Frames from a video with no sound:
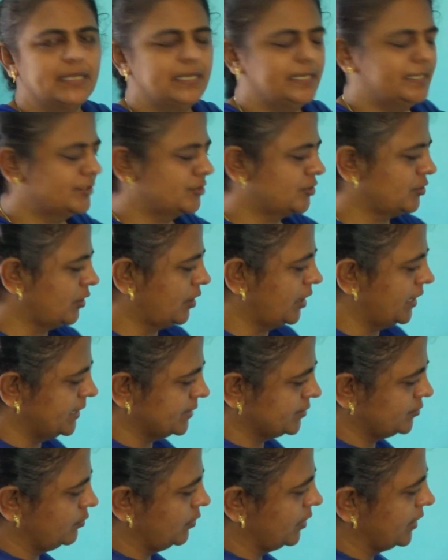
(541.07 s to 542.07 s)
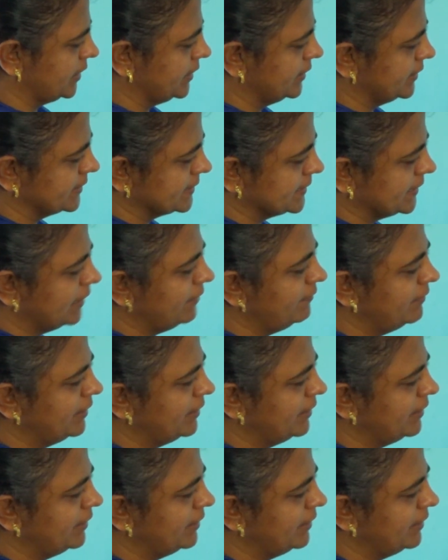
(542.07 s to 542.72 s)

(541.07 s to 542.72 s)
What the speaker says: it is called as what? Reserve